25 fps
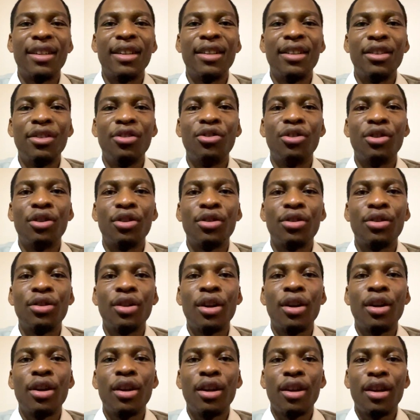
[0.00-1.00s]

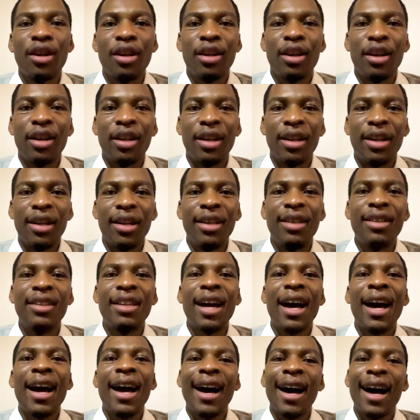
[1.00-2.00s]
it
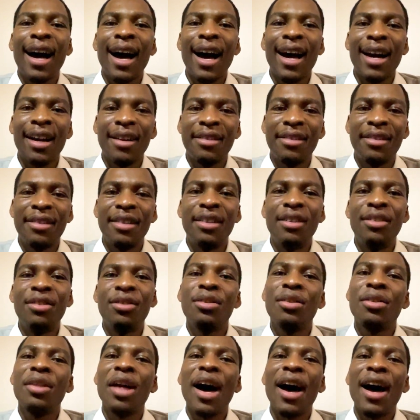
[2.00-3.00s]
adds
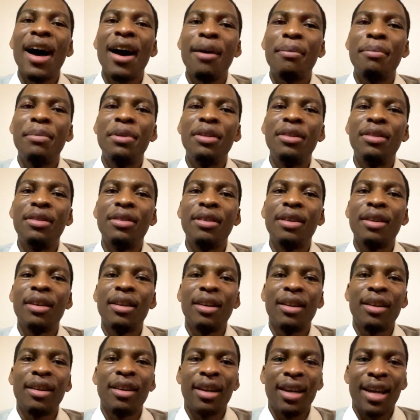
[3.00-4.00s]
into the habit,
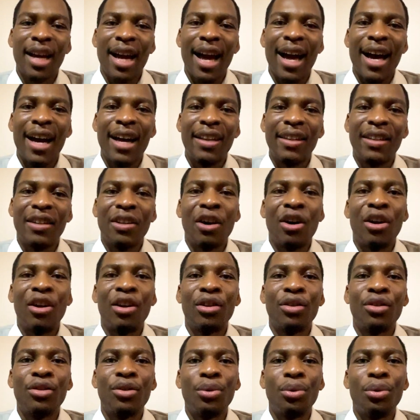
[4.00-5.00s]
and it
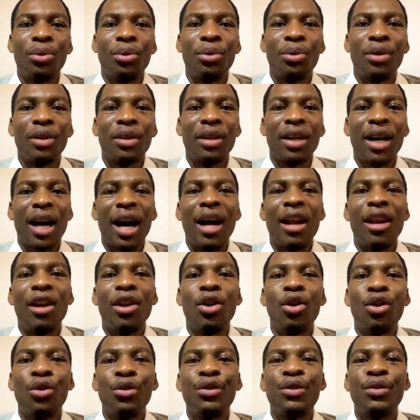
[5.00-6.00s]
also
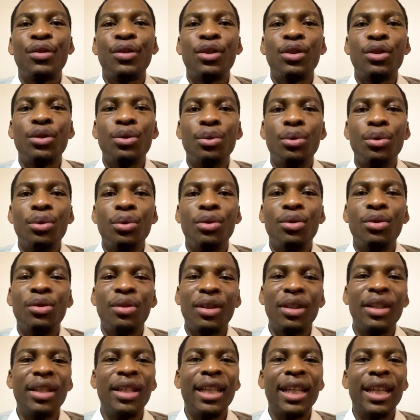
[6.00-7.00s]
allows for you to
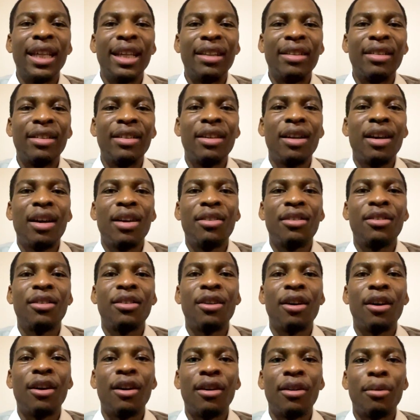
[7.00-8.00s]
get
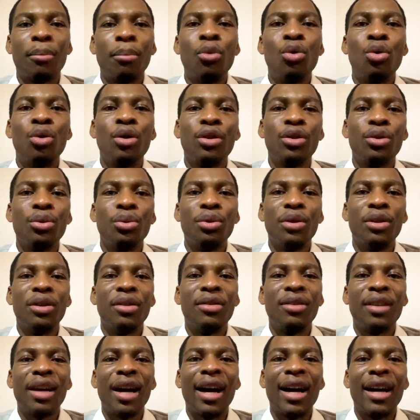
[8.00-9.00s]
stock more
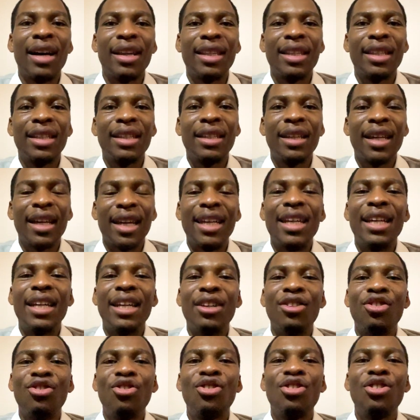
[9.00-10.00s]
units at a
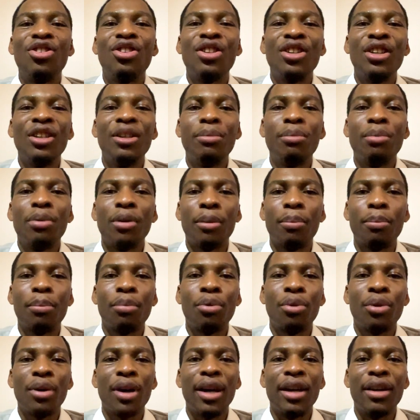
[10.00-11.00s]
cheaper
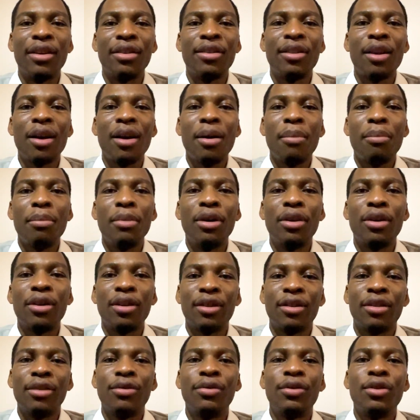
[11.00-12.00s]
price.
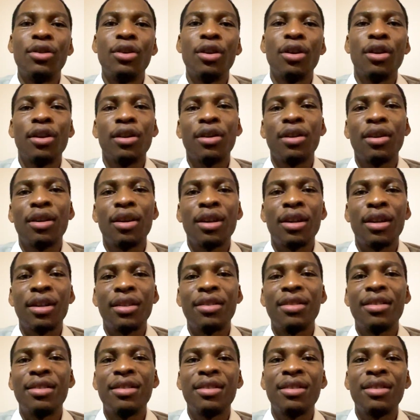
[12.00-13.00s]
Because if you're
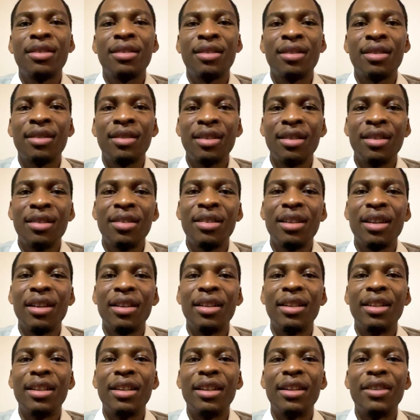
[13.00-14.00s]

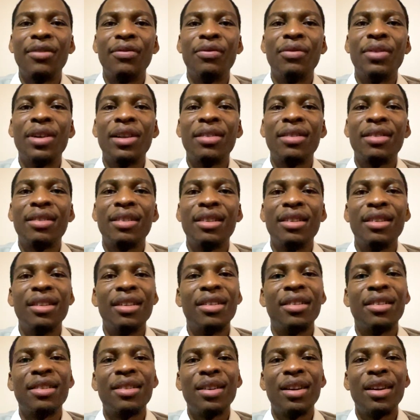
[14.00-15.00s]
consistently investing the
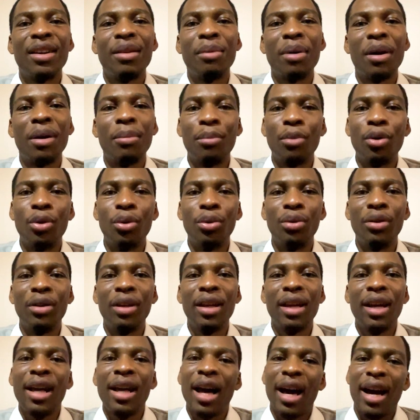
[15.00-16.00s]
same amount,
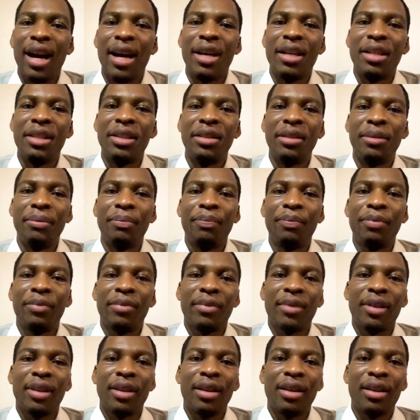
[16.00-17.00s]
and
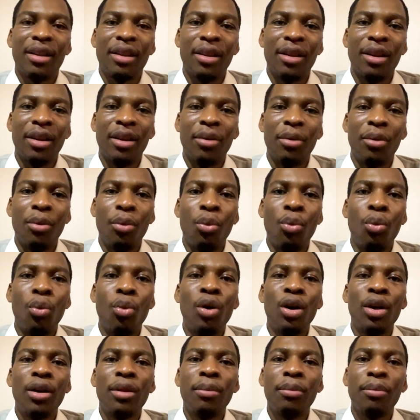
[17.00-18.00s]

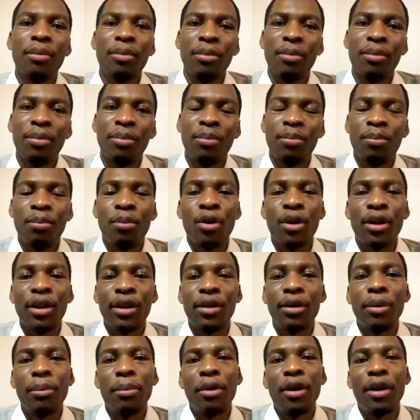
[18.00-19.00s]
one point
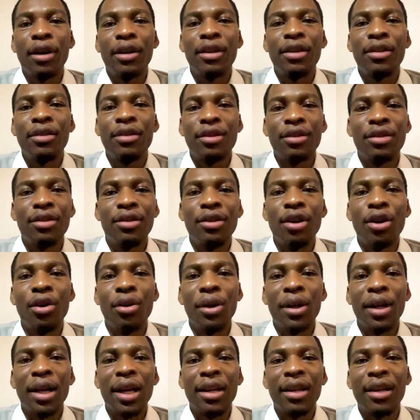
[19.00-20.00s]
the market is
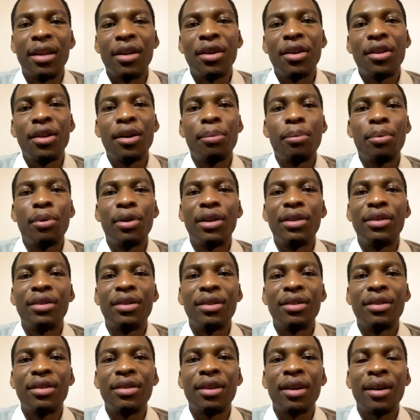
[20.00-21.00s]
down and another point
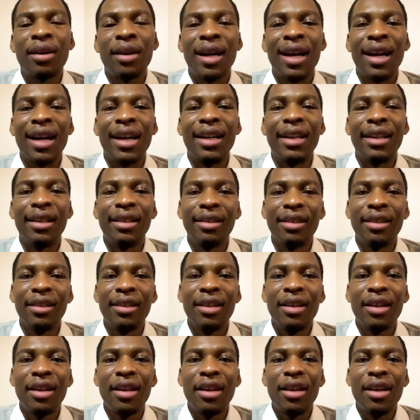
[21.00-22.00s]
it's high,
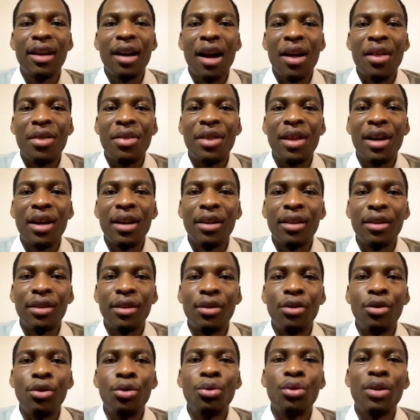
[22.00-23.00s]
then
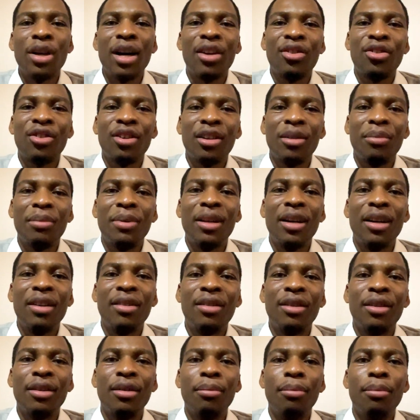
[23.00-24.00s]
you would actually be
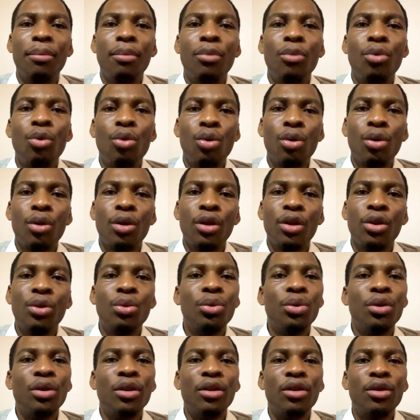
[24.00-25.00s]
getting more
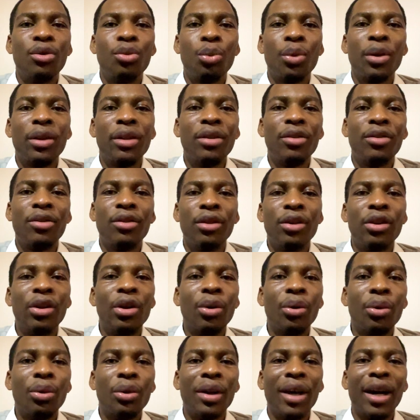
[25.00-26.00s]
units when it's
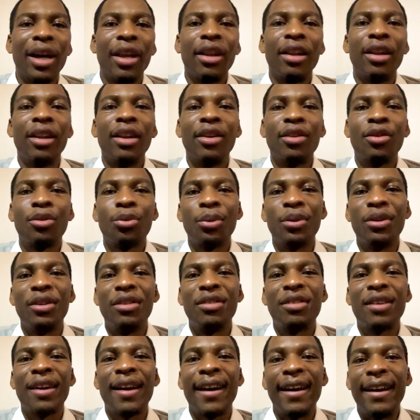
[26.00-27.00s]
down and less when
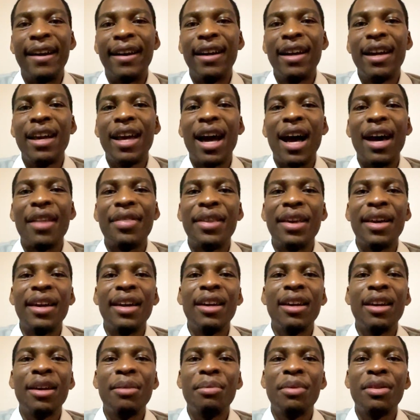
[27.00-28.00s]
it's high. And the
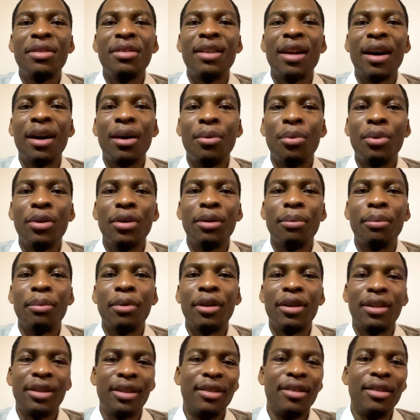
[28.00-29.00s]
aim is that when the
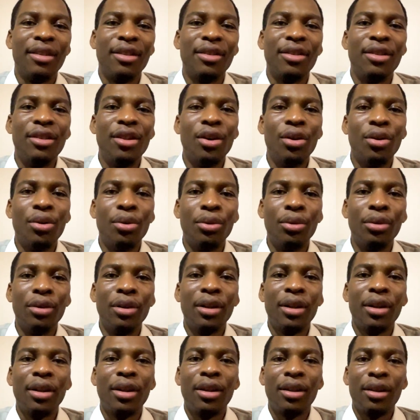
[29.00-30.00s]
market is down,
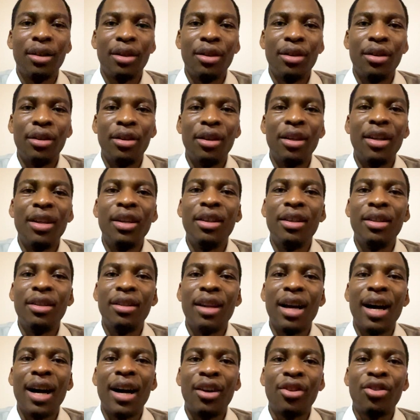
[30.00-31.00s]
it
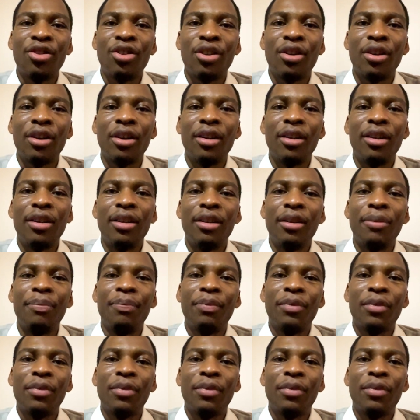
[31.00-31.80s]
actually